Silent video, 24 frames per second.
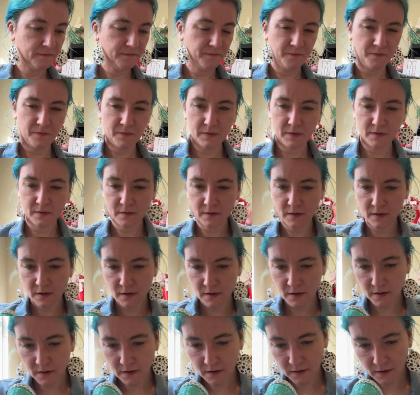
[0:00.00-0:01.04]

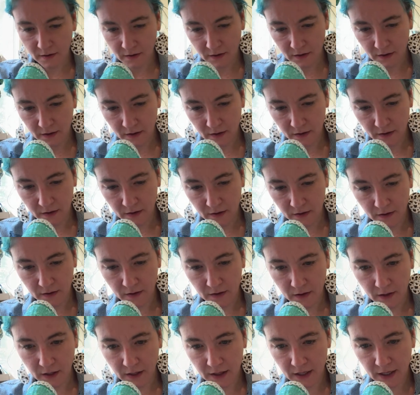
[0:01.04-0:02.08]

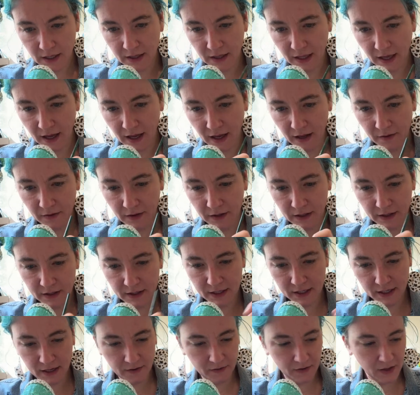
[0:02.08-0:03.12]
I think that, let's
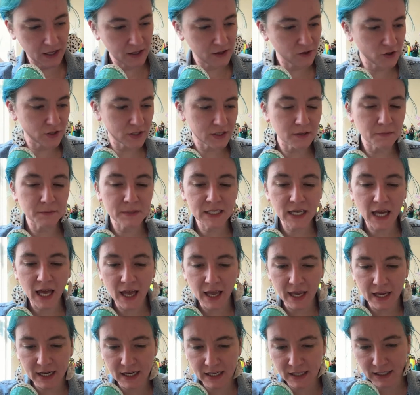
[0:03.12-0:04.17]
see, it's just some
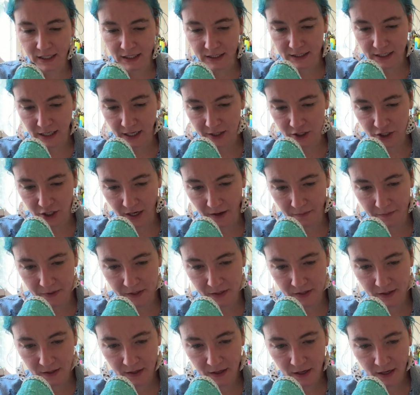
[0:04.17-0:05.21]
tiny little
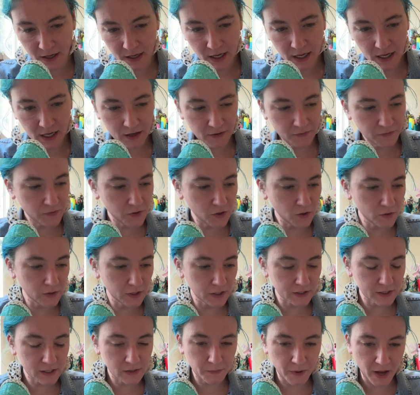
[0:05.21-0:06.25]
touch-ups and a few
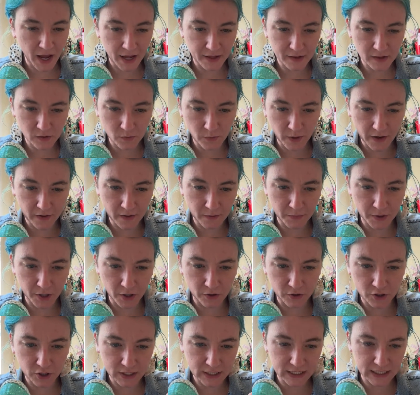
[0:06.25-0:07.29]
little spots where the
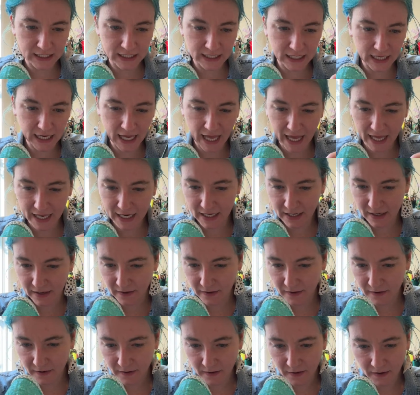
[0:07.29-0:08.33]
bow just didn't get
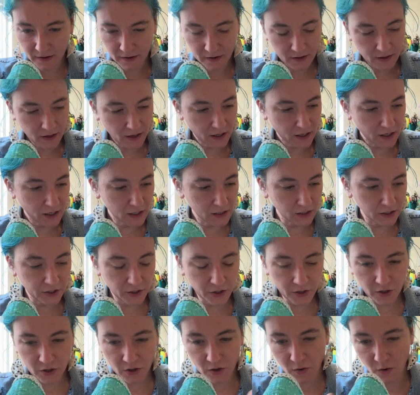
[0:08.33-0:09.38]

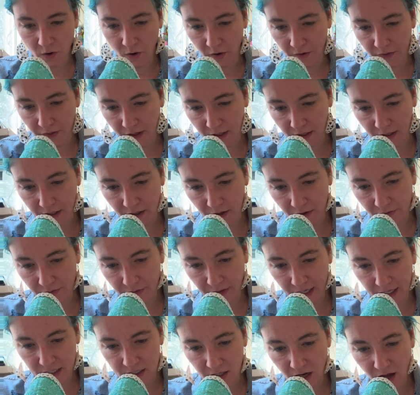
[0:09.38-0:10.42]
glue or the glitter
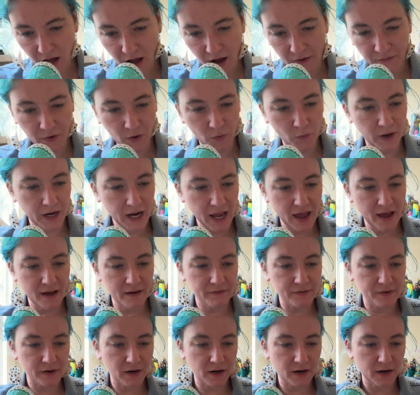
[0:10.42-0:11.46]
flaked off or
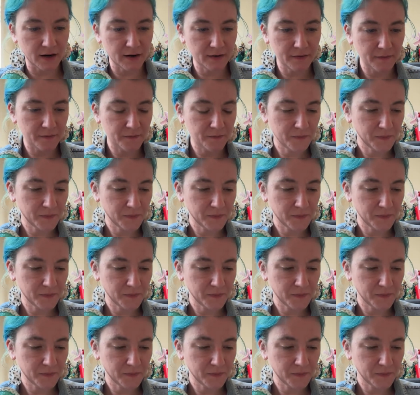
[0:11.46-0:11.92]
whatever.